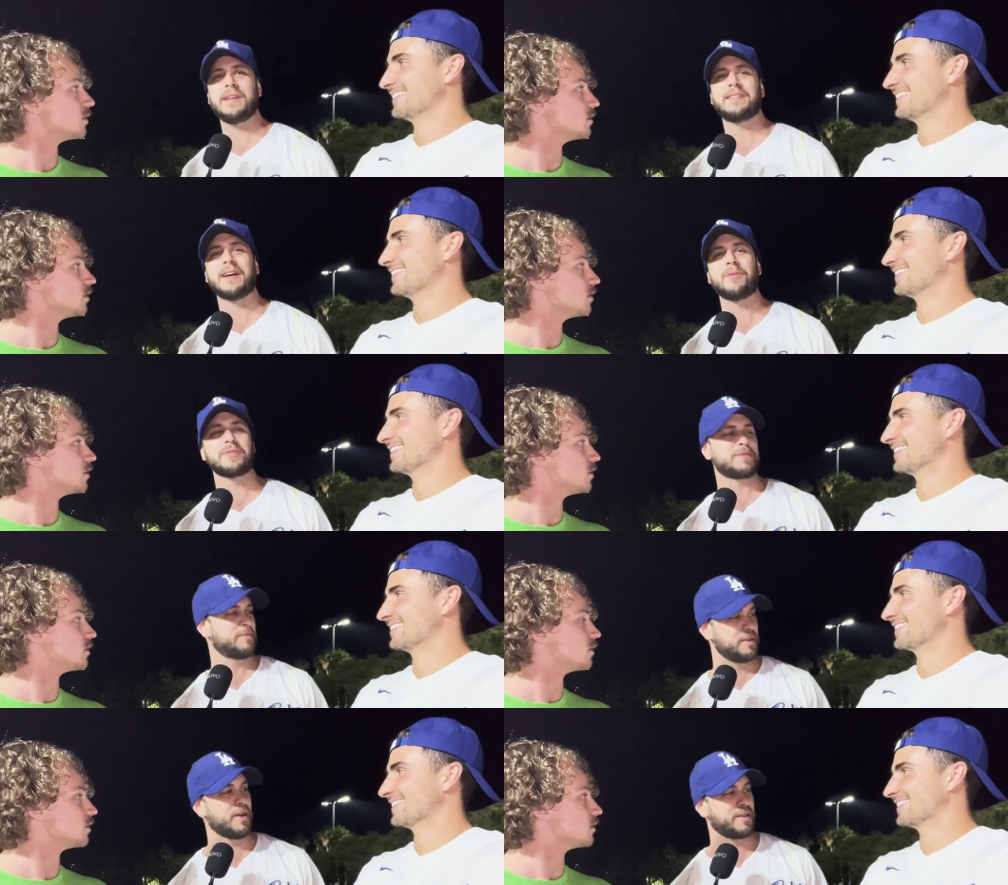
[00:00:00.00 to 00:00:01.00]
Speaker 1: We dealt with some
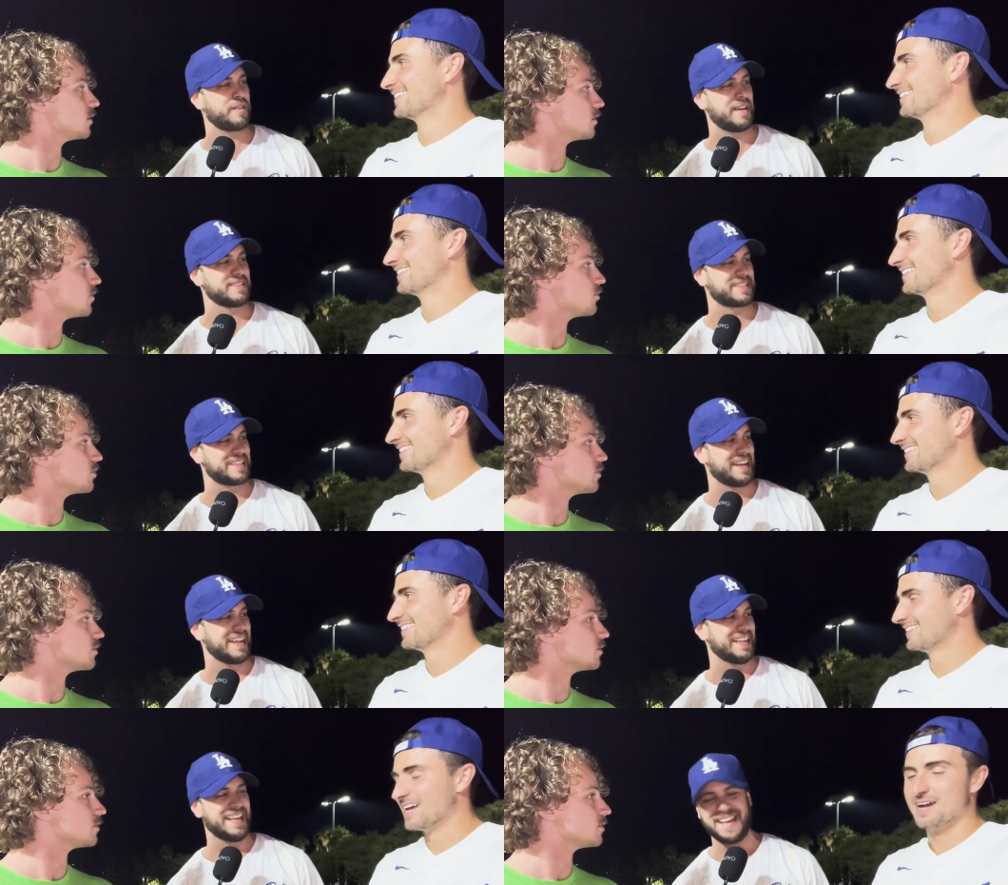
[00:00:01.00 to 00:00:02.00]
New York fans
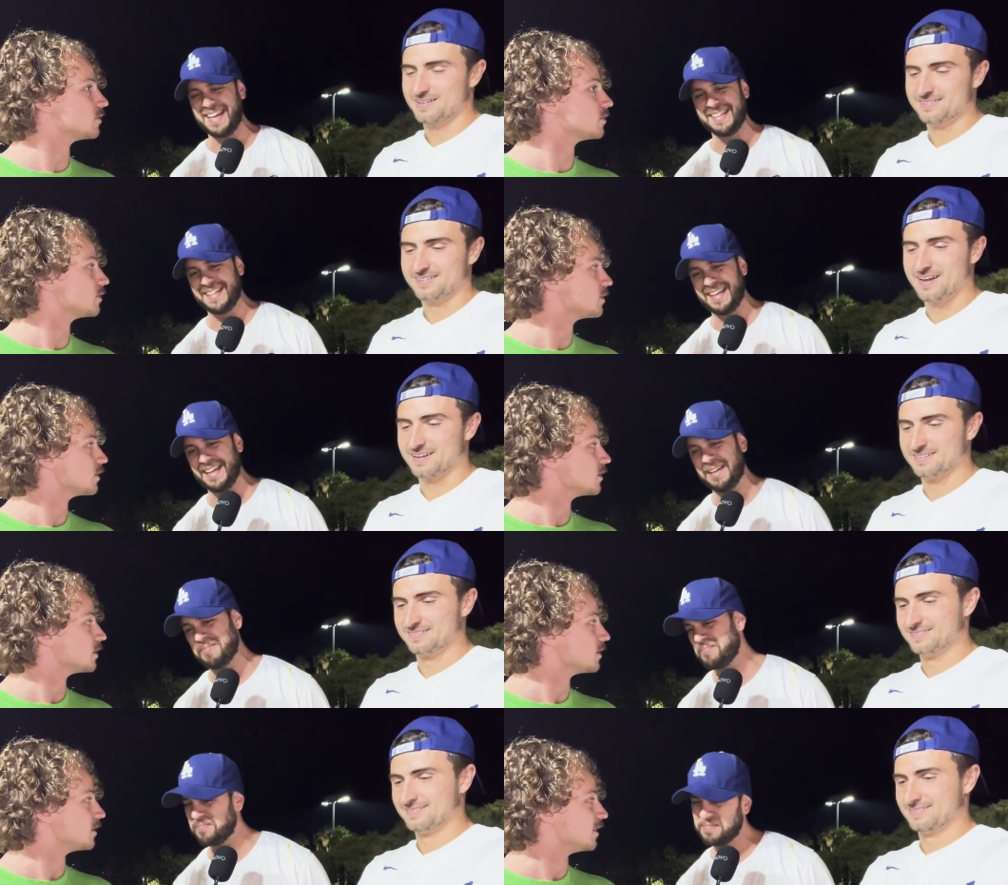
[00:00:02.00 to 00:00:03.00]
tonight. And, uh,
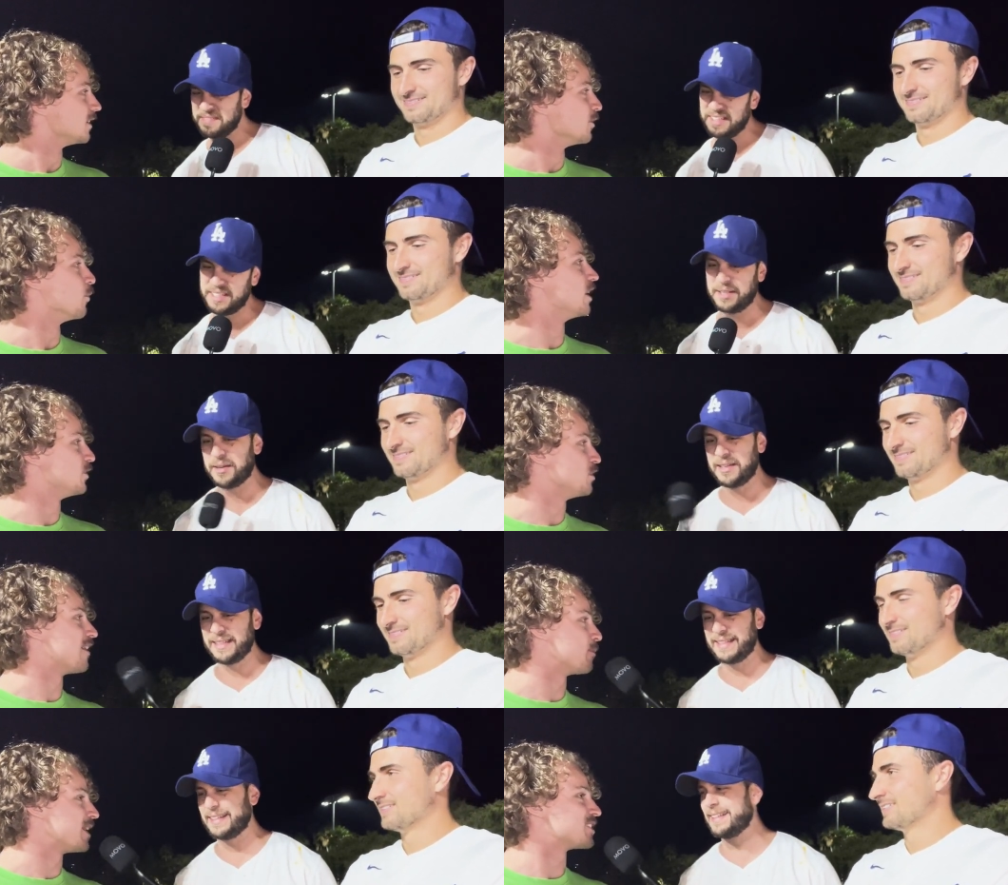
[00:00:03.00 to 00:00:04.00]
know, do you have
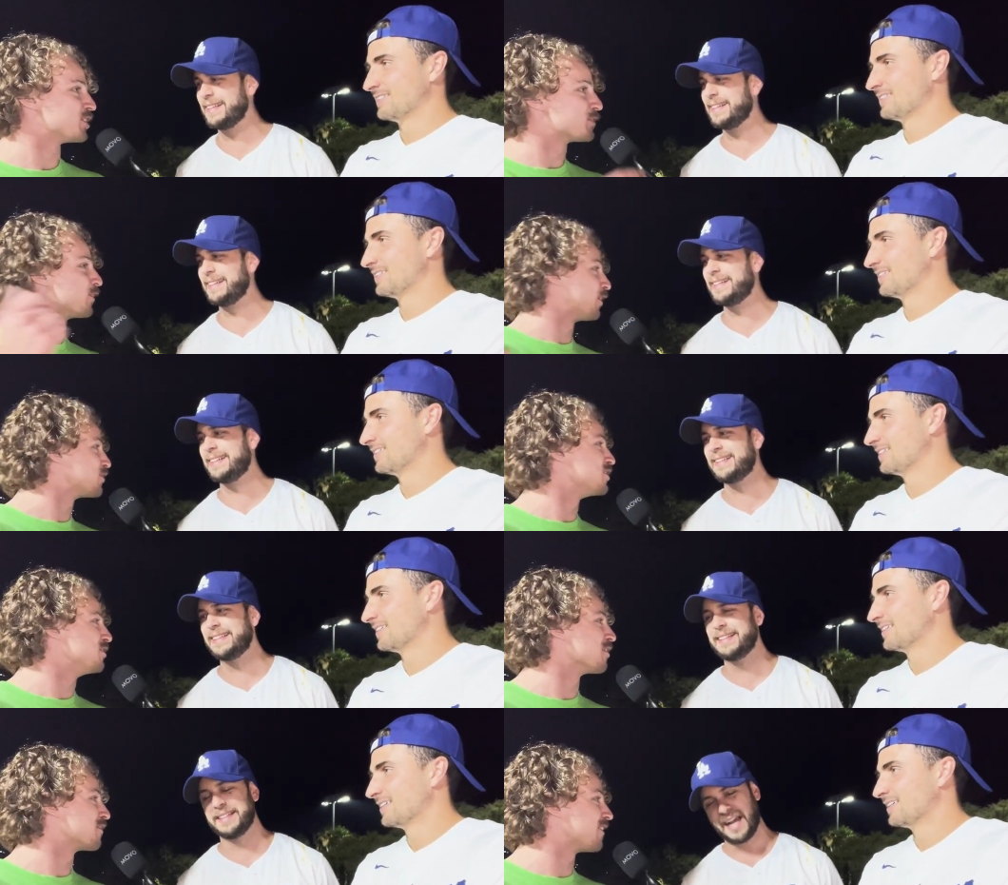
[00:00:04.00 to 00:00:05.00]
a message
Speaker 2: for those New
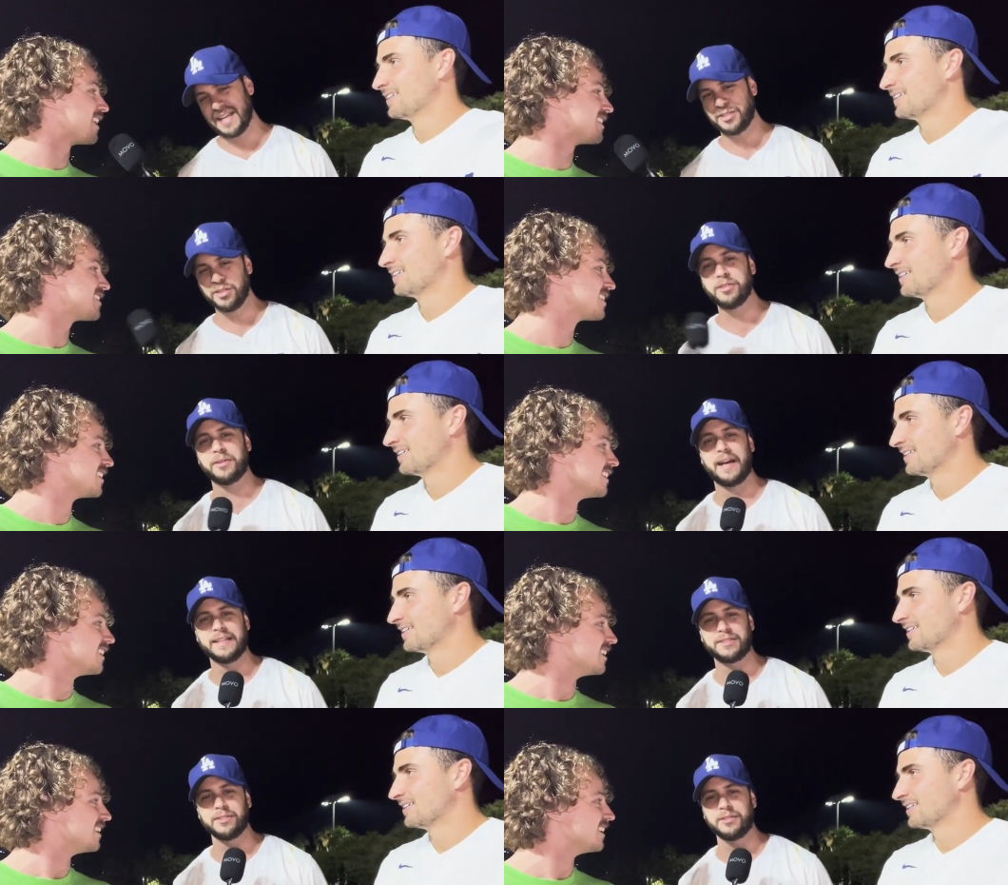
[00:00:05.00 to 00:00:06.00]
York fans? I do.
Speaker 1: I
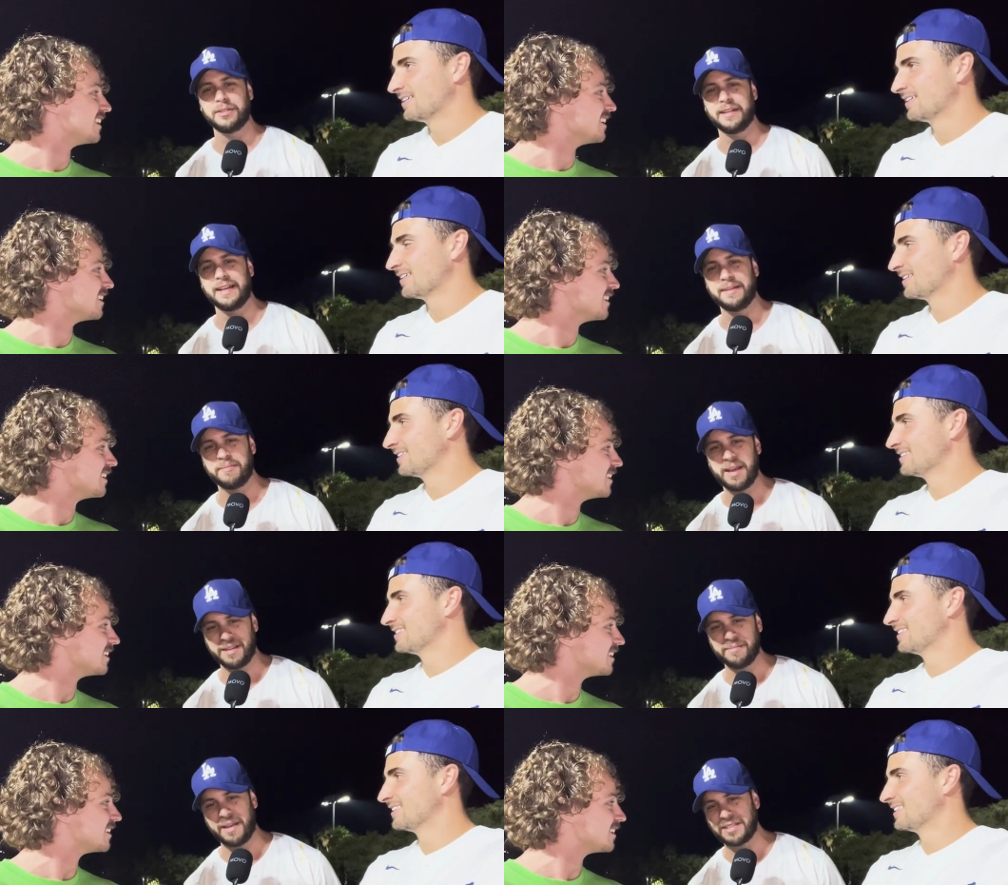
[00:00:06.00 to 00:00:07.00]
do. My
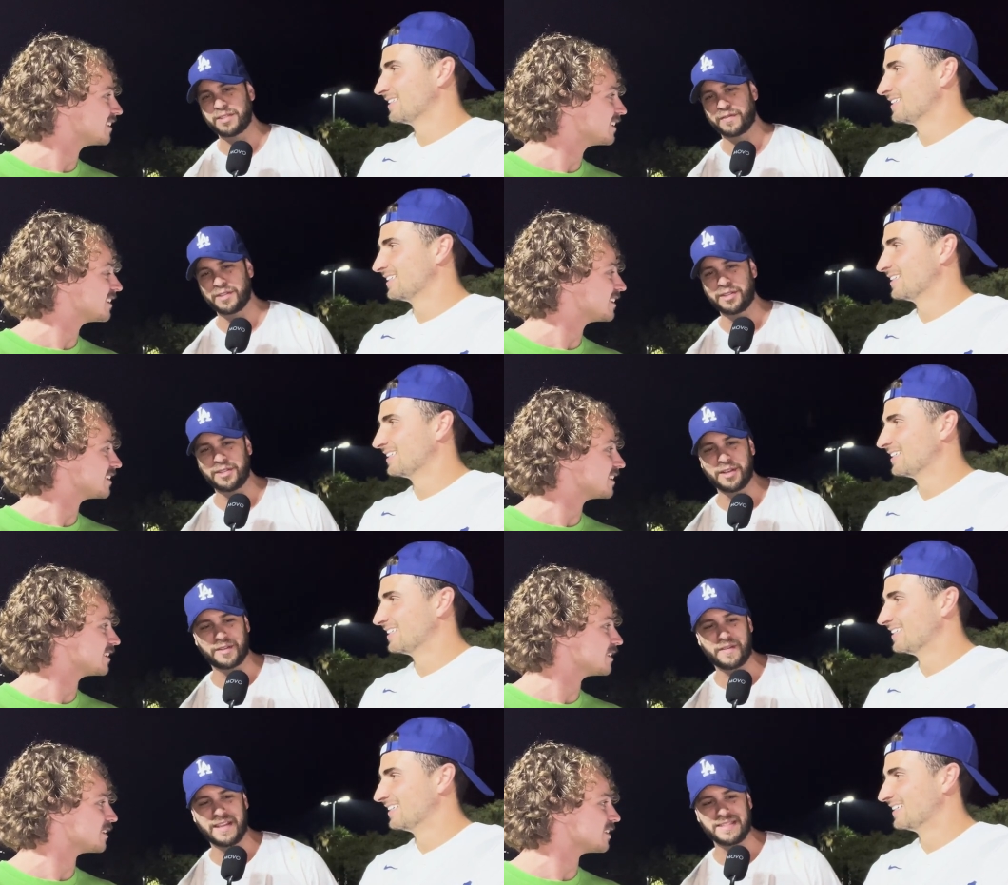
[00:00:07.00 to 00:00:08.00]
message for the New York
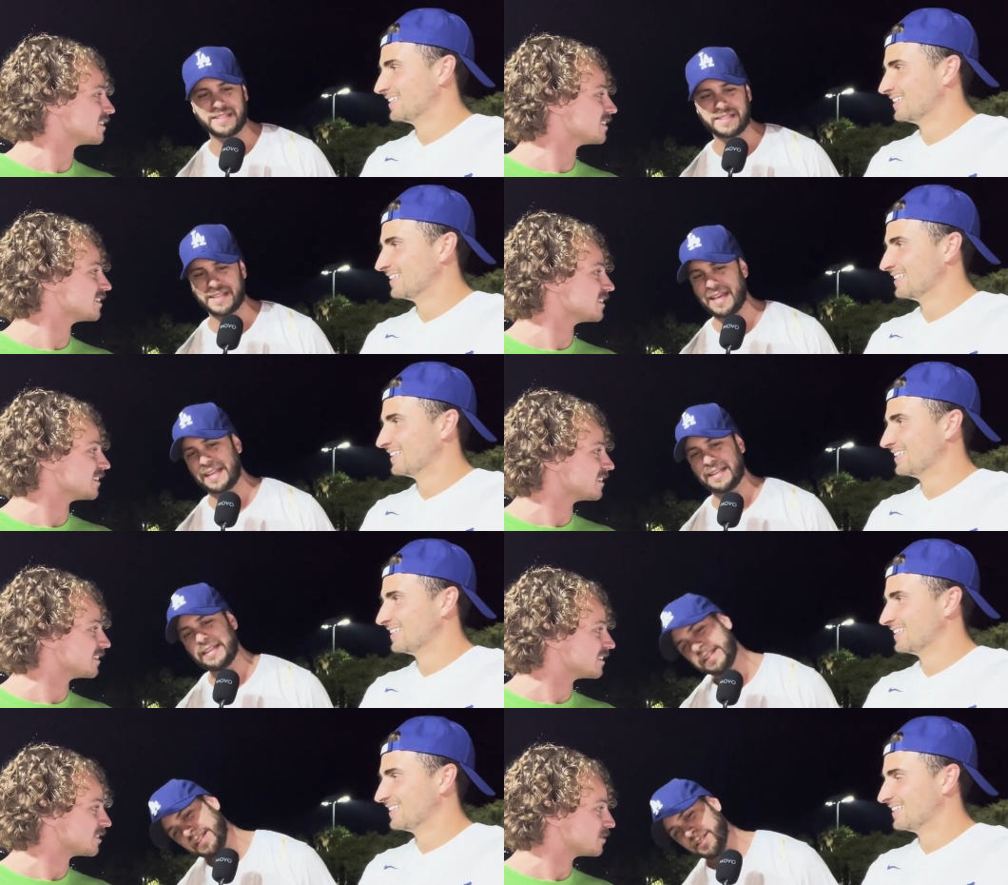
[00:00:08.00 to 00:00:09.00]
fans is like,
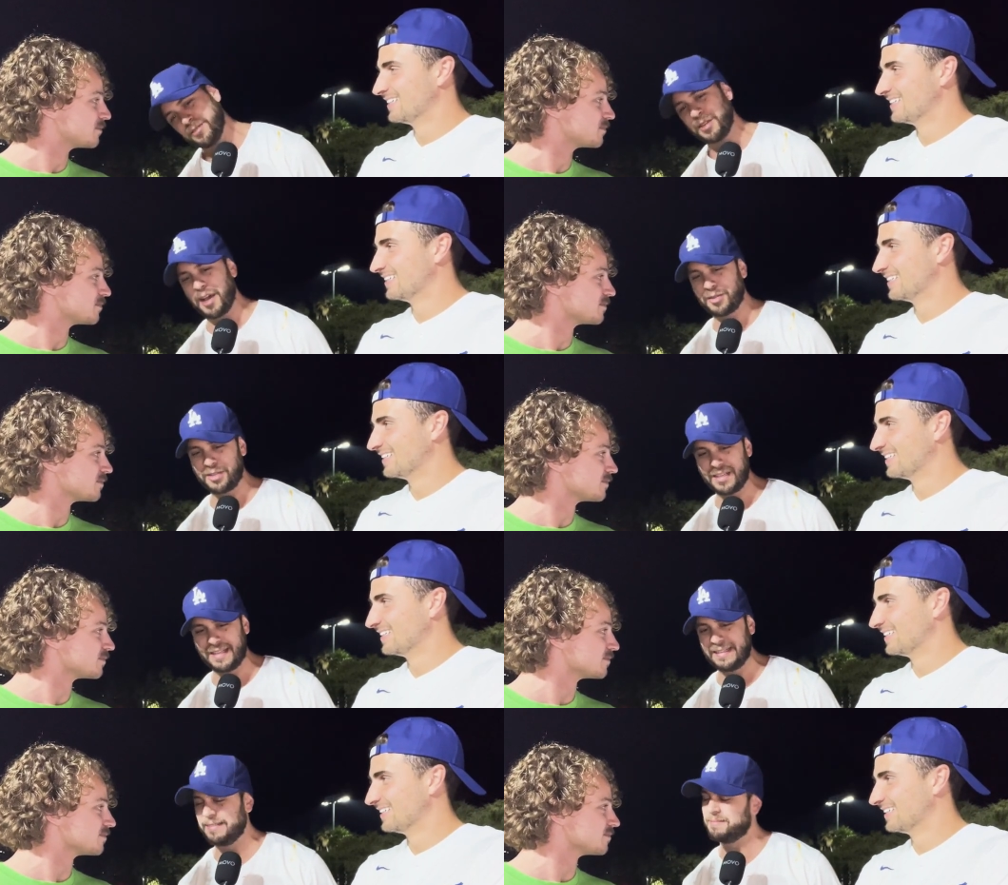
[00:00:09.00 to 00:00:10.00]
you talk shit.